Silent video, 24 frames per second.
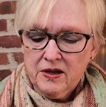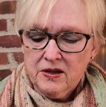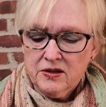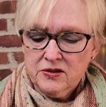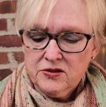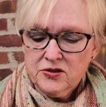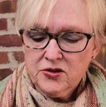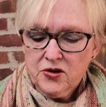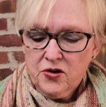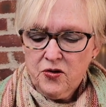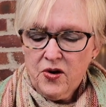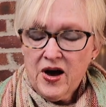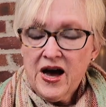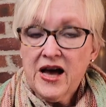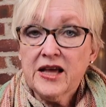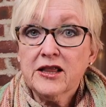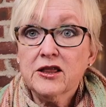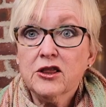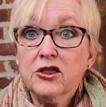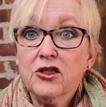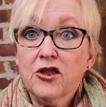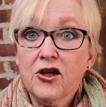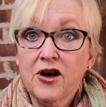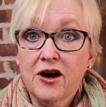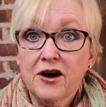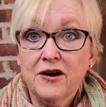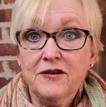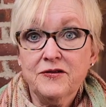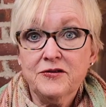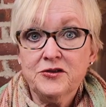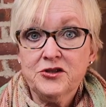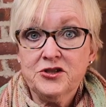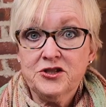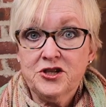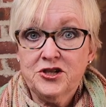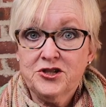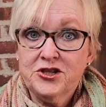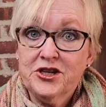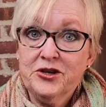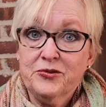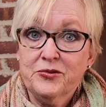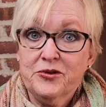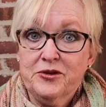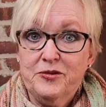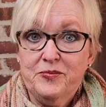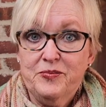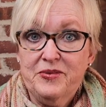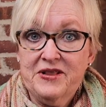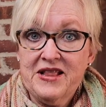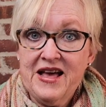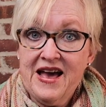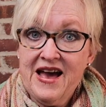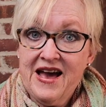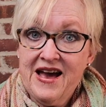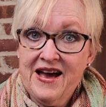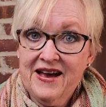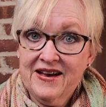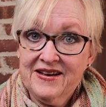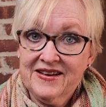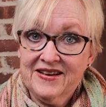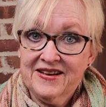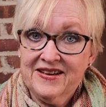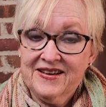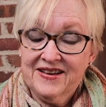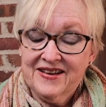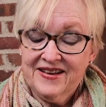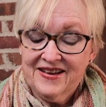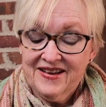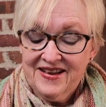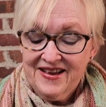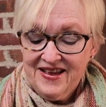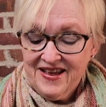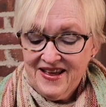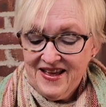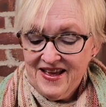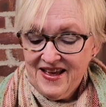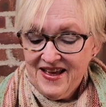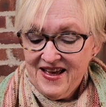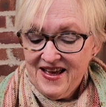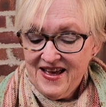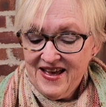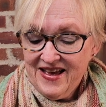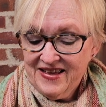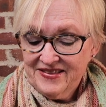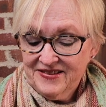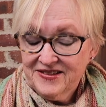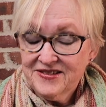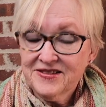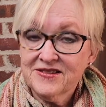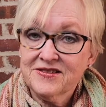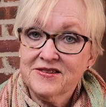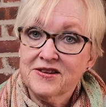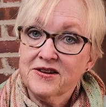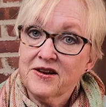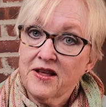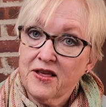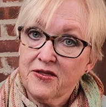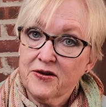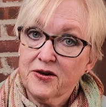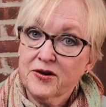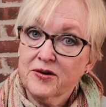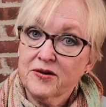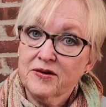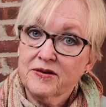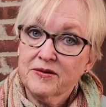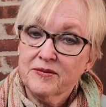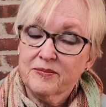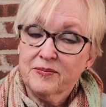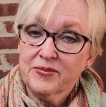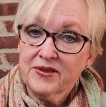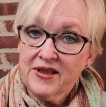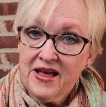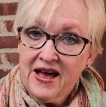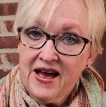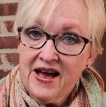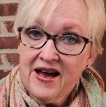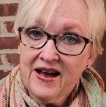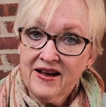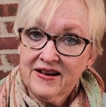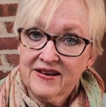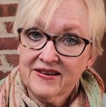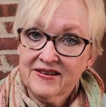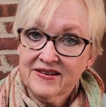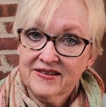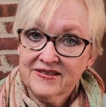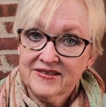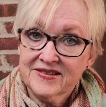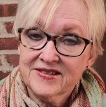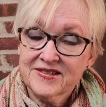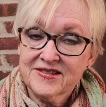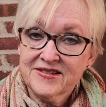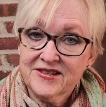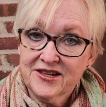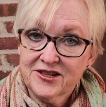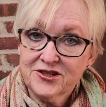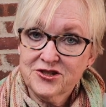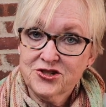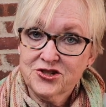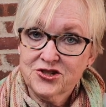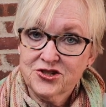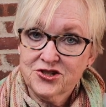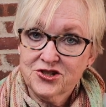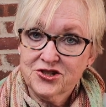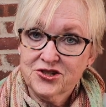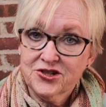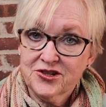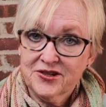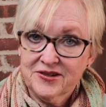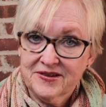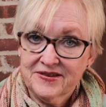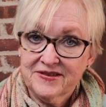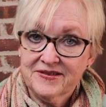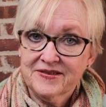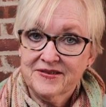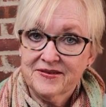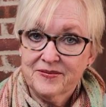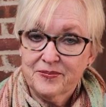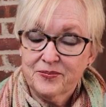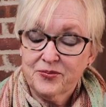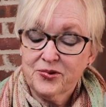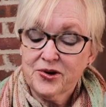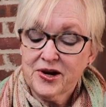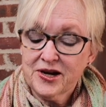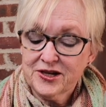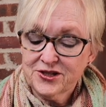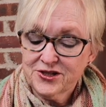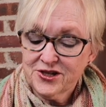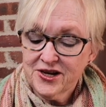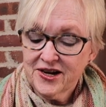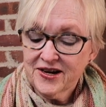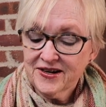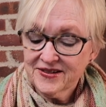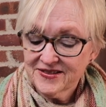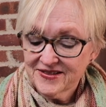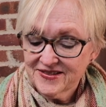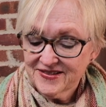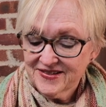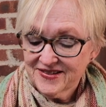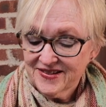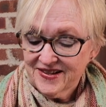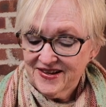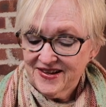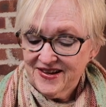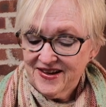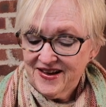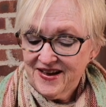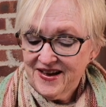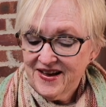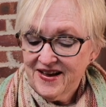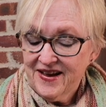So I love stitching with black, and this is another black stitched project. I